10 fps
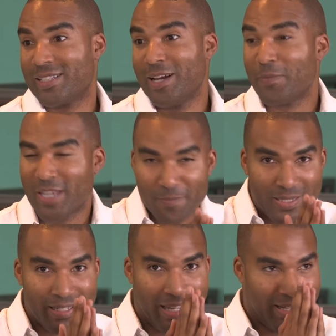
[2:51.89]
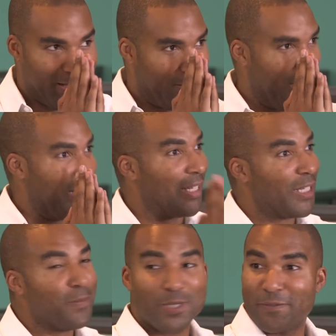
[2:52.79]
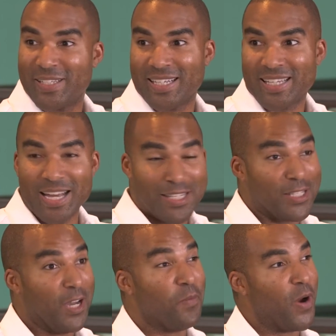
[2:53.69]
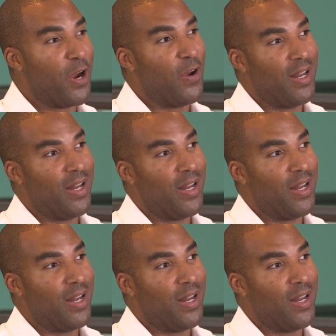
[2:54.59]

Some give me like a, a glimpse of success somewhere.